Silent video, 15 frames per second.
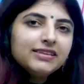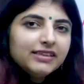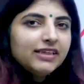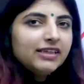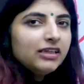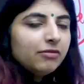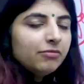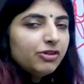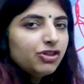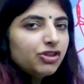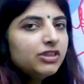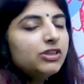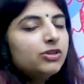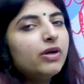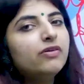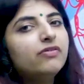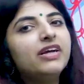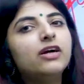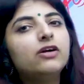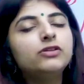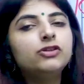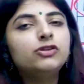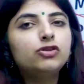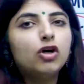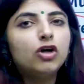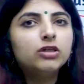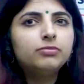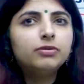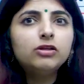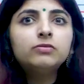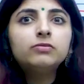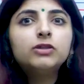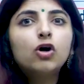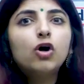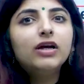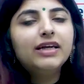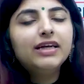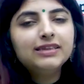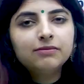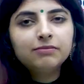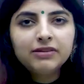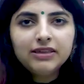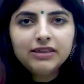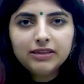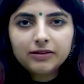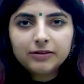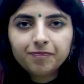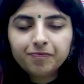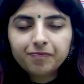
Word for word: Indian commissions where we are going to talk about Macaulay's minute.